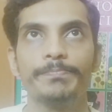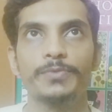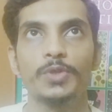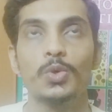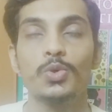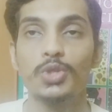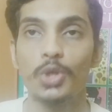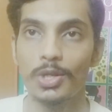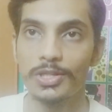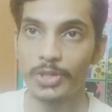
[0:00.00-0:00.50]

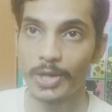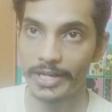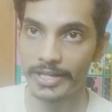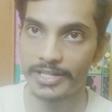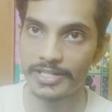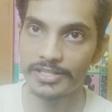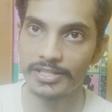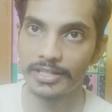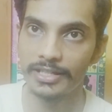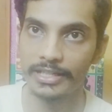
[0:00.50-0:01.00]
who's also
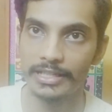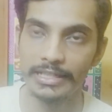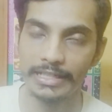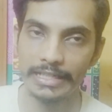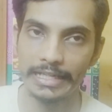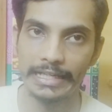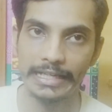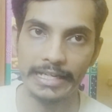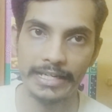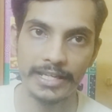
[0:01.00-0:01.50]
interested in
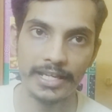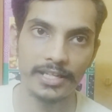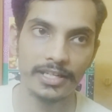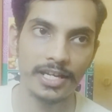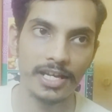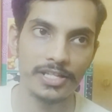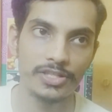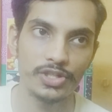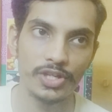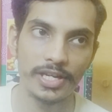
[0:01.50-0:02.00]
Indian
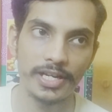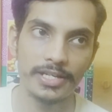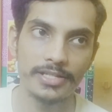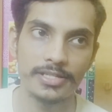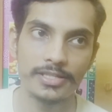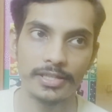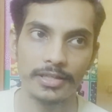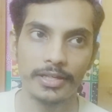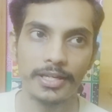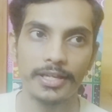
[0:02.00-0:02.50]
culture and
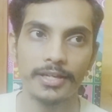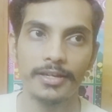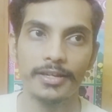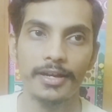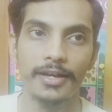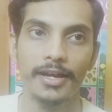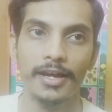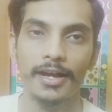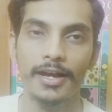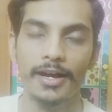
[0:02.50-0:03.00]
certain
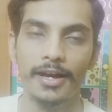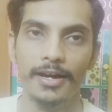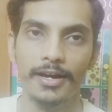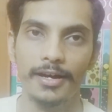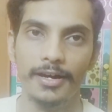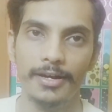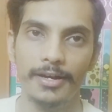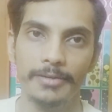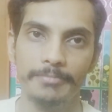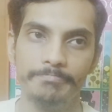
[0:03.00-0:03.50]

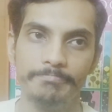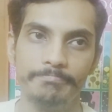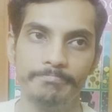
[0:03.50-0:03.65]
uh,